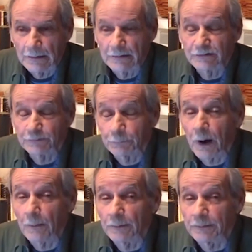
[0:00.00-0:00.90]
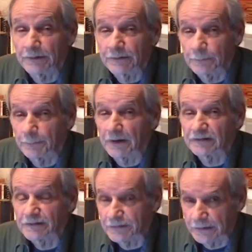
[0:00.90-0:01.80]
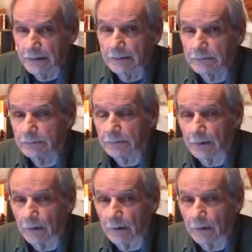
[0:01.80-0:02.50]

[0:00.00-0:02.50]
It's probably the best thing